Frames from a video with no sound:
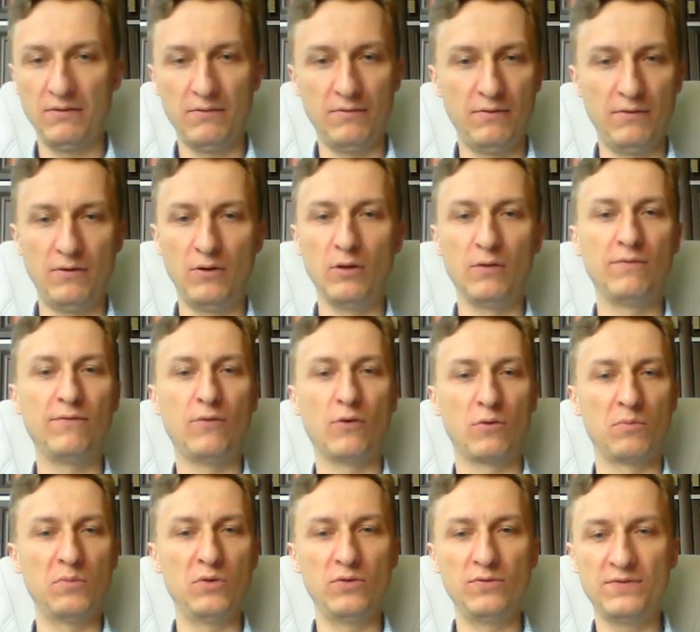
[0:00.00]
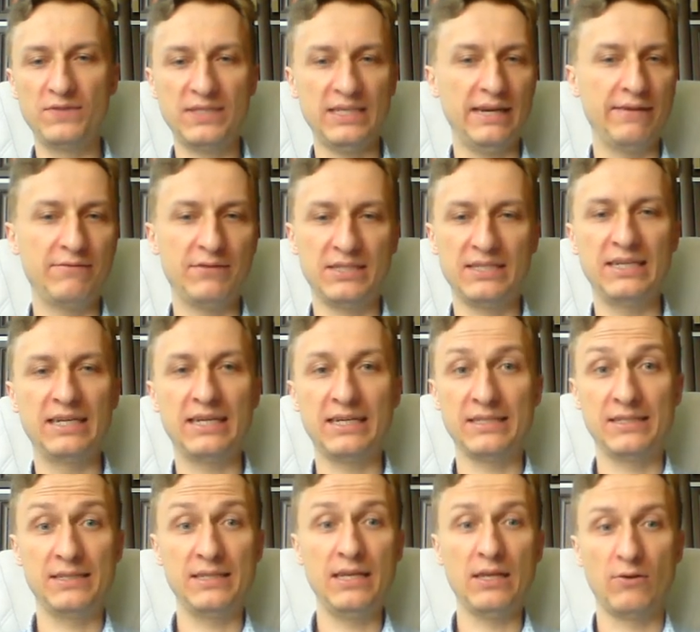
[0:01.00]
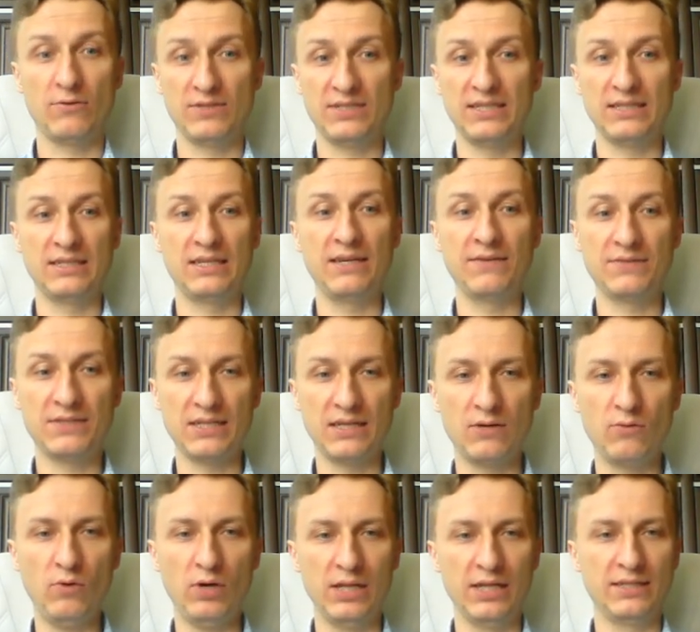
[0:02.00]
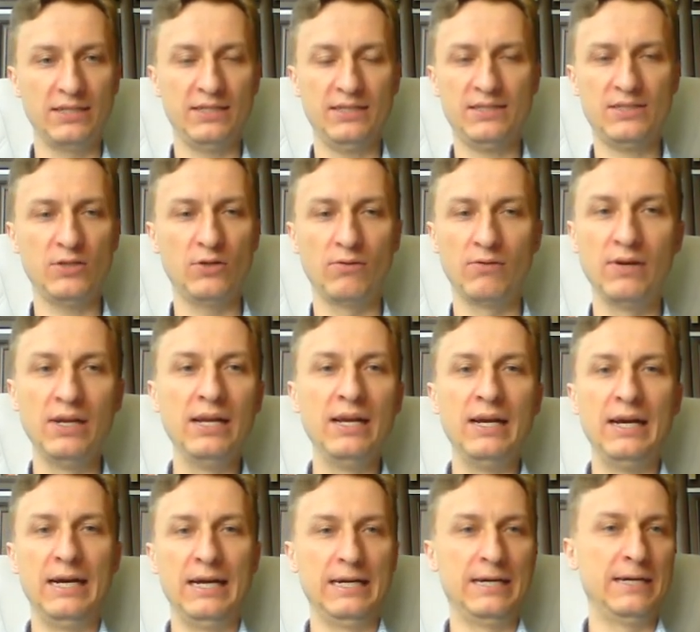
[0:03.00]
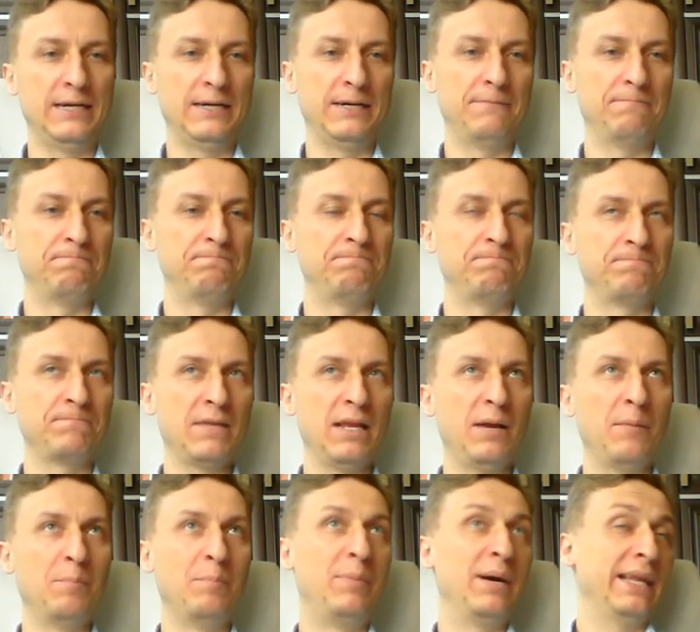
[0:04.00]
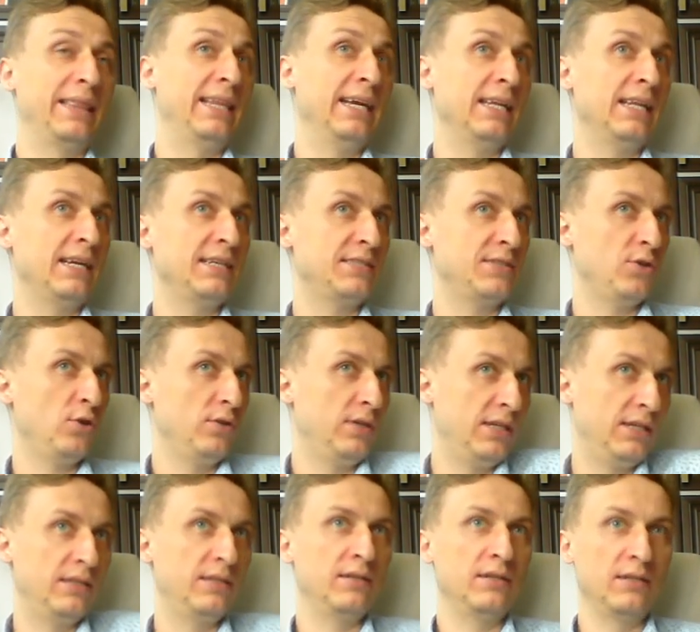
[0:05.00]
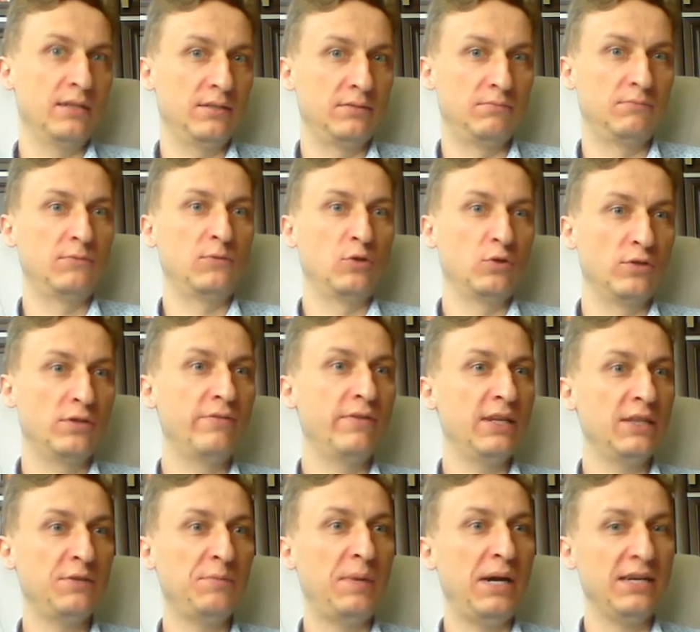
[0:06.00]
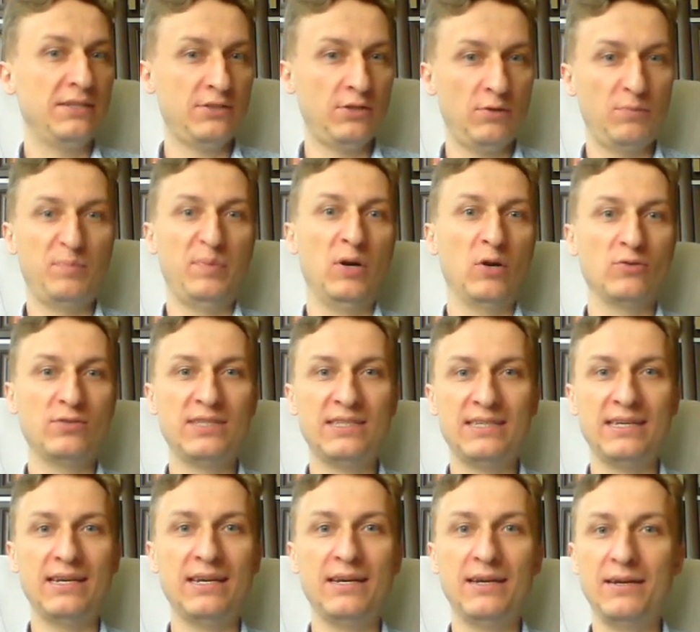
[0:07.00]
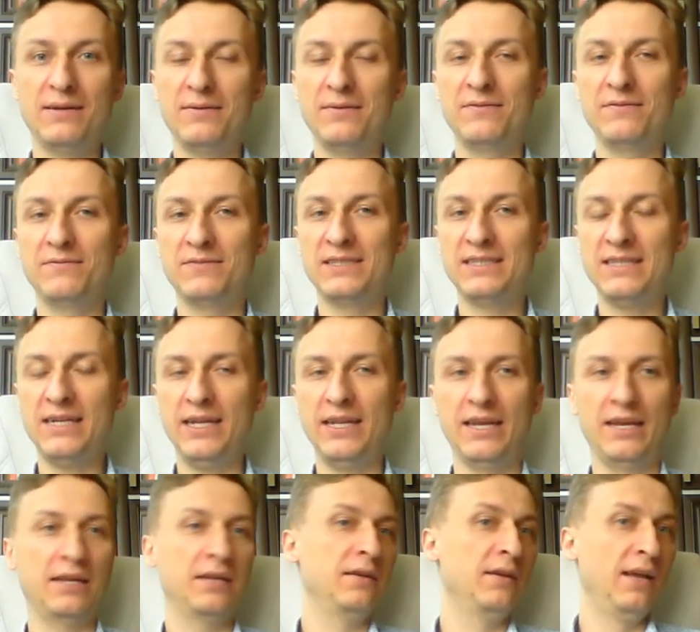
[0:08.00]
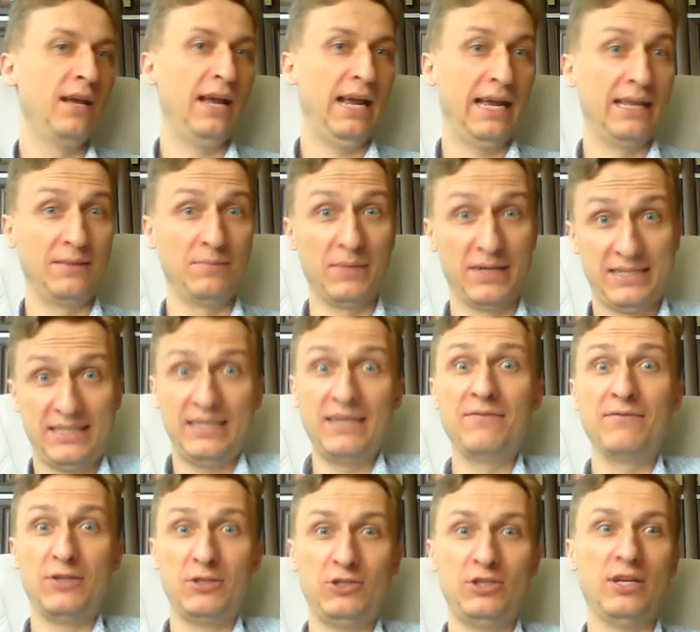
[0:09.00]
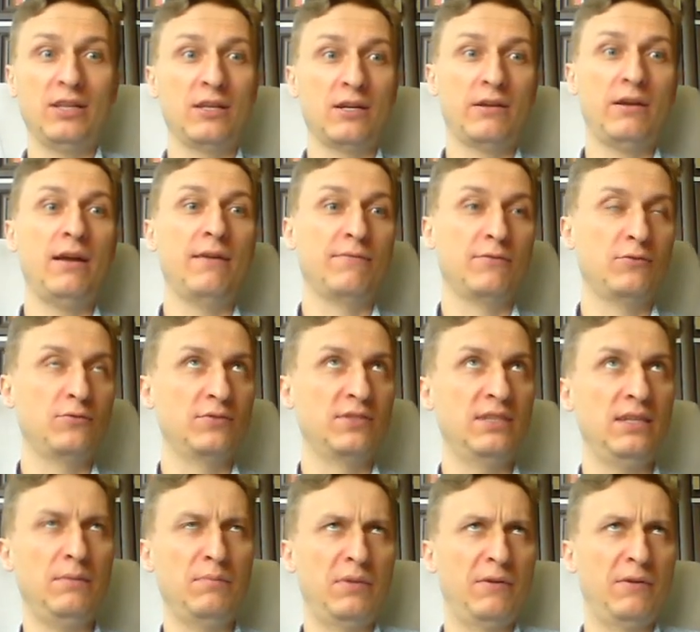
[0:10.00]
all four moves, everything is zeros. It gives equality. So, but then I saw that the good grandmaster posts a study, and Maxime Vachier-Lagrave, who's number